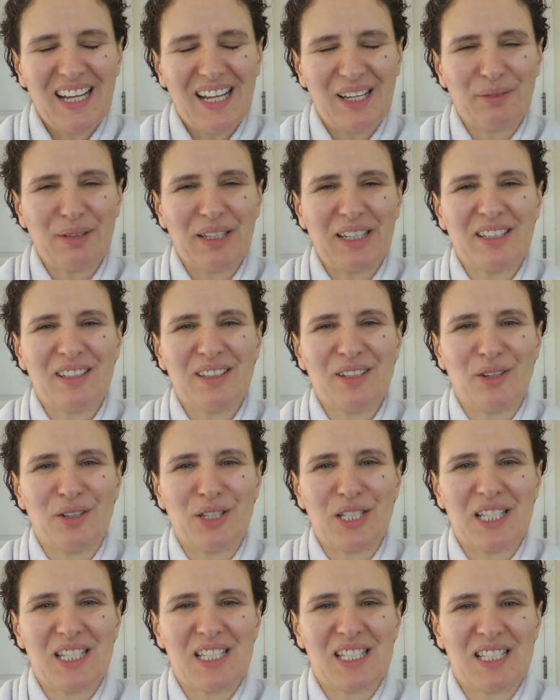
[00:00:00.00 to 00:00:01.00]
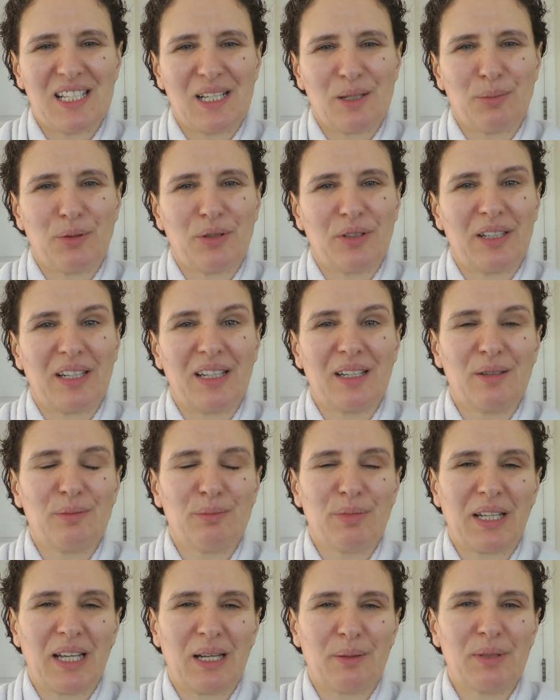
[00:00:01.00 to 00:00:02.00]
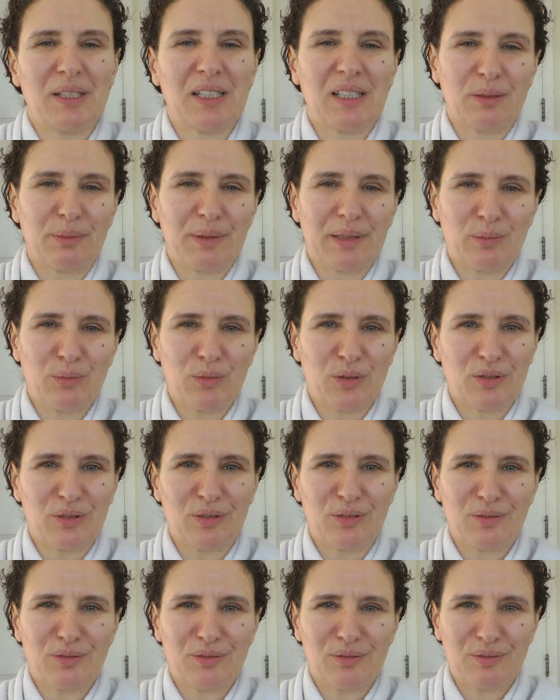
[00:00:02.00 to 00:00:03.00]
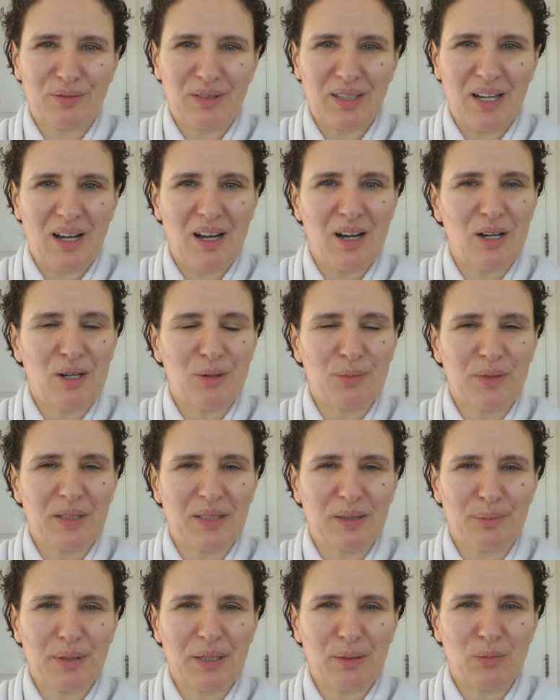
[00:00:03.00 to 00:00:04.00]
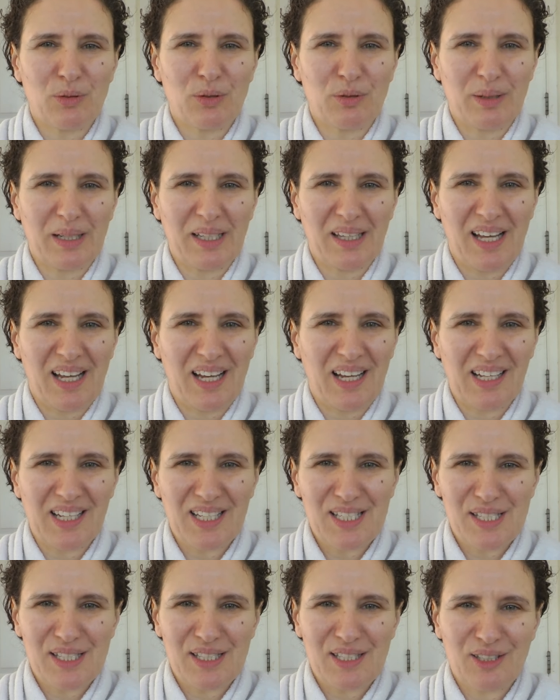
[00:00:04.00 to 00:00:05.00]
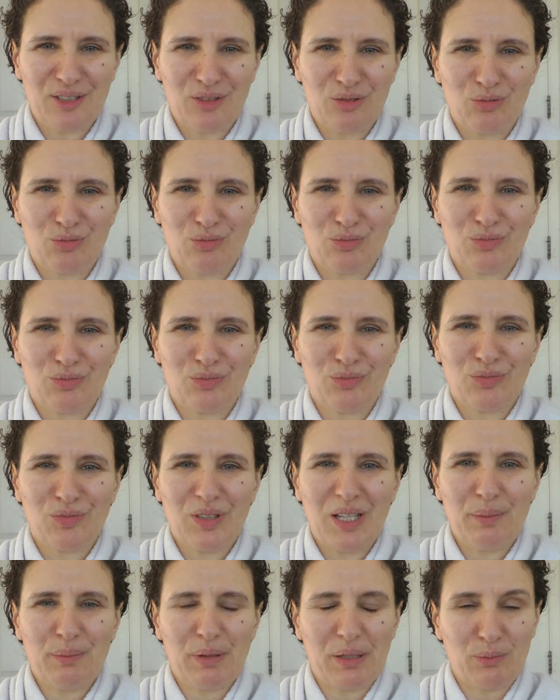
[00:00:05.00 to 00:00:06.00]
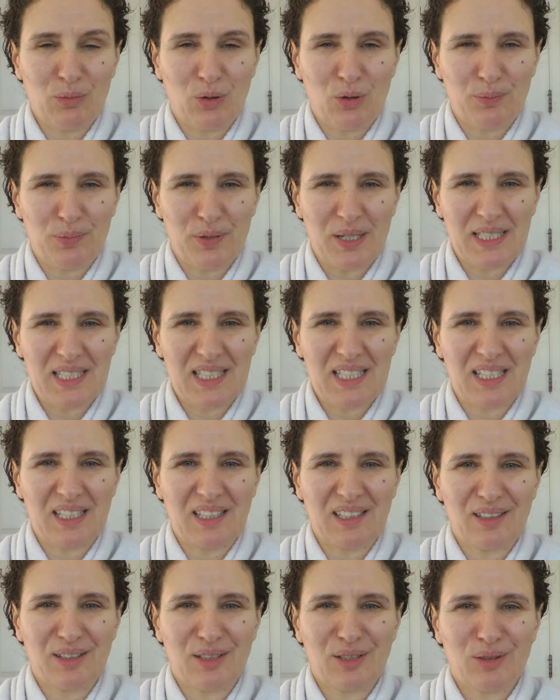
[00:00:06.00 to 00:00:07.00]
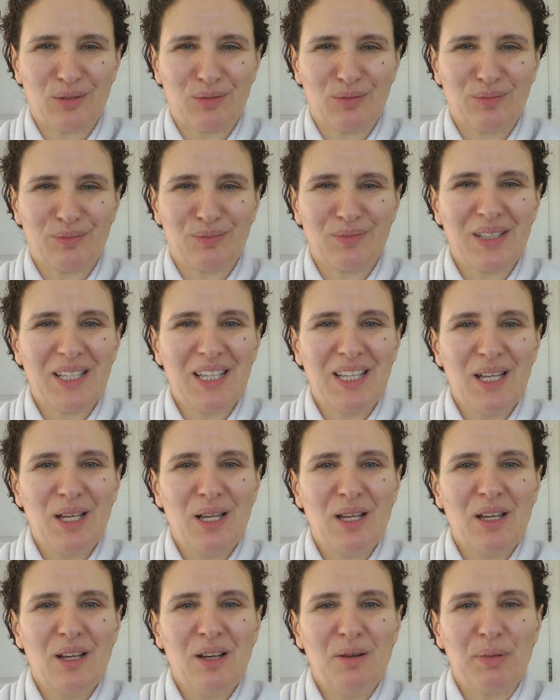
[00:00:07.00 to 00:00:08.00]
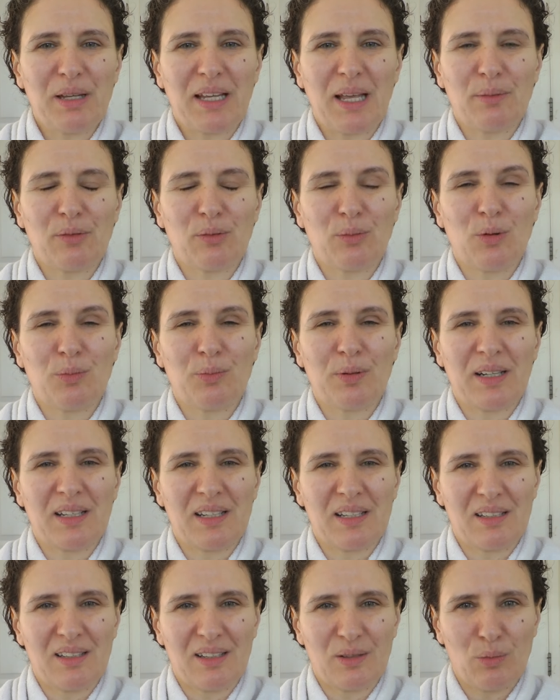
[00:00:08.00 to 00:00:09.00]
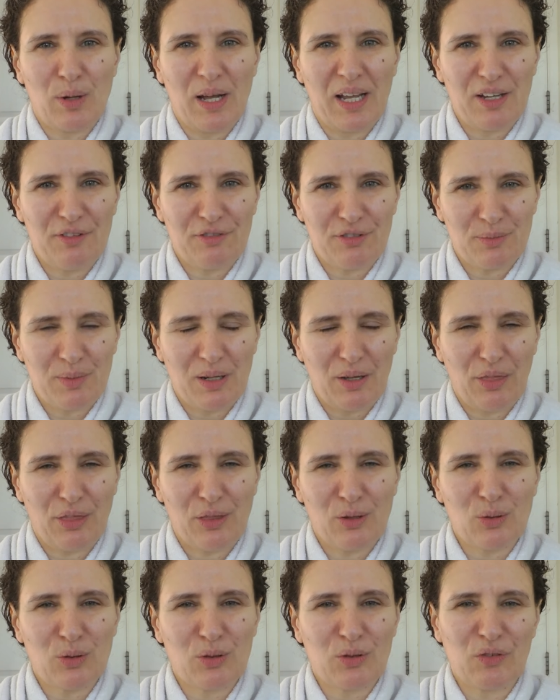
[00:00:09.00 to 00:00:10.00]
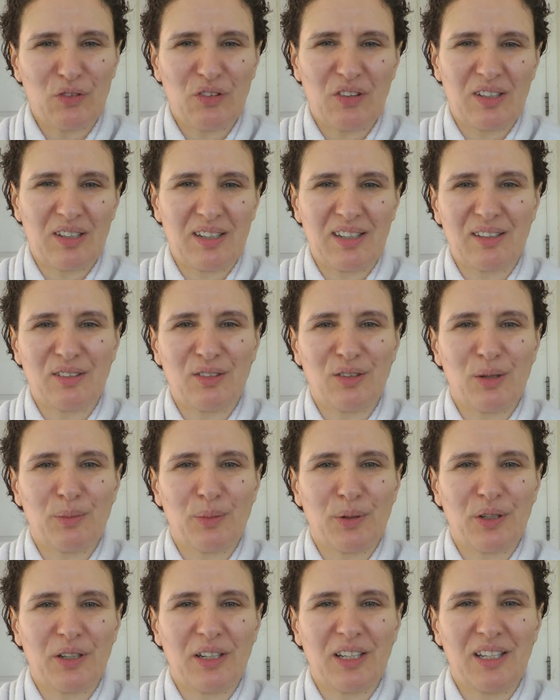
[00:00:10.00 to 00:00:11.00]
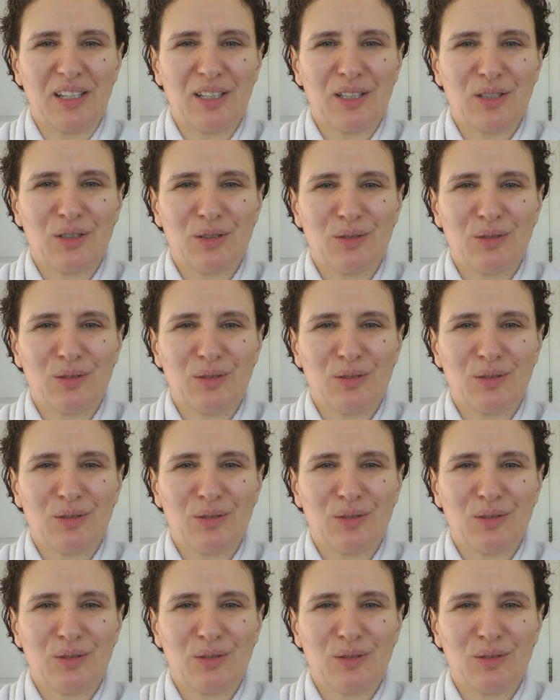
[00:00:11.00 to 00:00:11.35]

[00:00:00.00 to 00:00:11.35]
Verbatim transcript: And we're going to notice our body become a little bit more calmer, a bit more relaxed, a bit more present. Becomes more away from our thoughts and into the body.